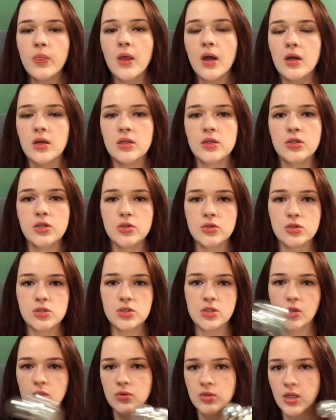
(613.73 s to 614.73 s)
you
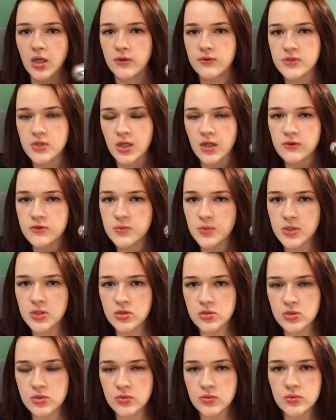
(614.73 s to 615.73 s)
don't have to have special
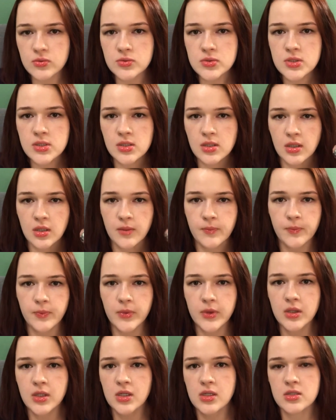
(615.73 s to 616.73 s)
tools.
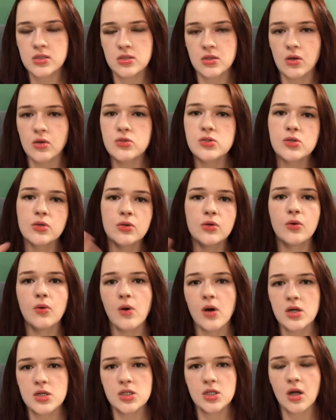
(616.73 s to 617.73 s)
There's also
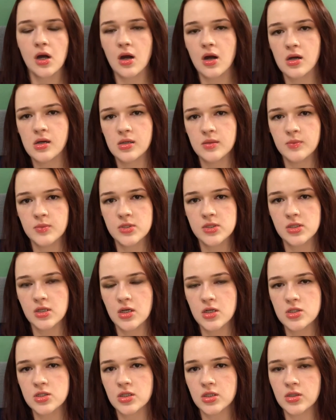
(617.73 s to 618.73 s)
gua sha
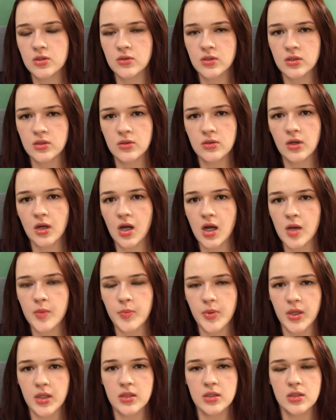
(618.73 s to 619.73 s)
massage that you can look up,
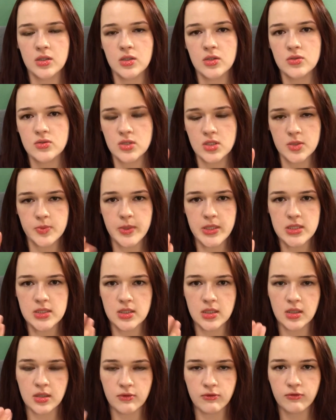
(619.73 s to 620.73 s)
and it uses
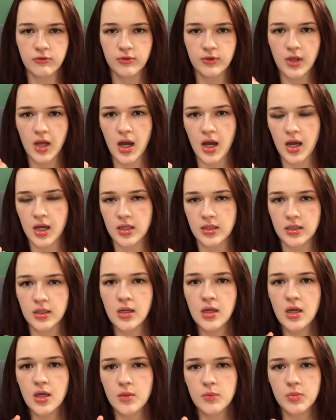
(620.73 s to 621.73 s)
basically flat
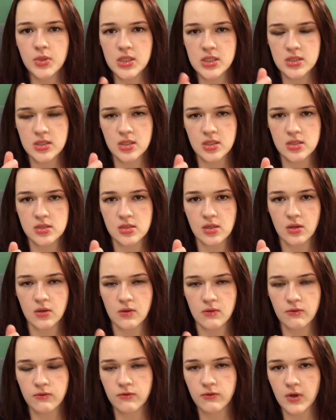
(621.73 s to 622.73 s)
pieces
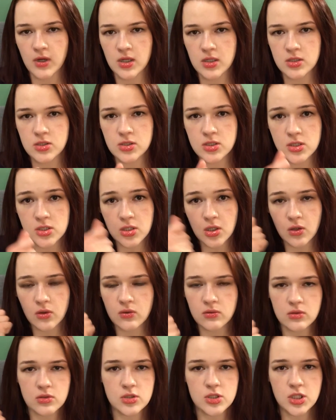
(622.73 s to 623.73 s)
of
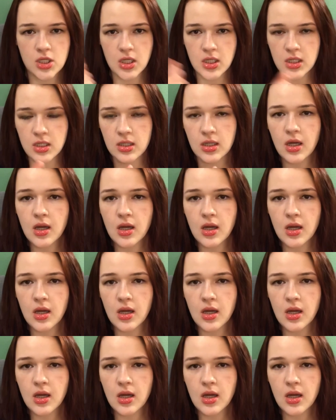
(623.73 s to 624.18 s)
stone or jade.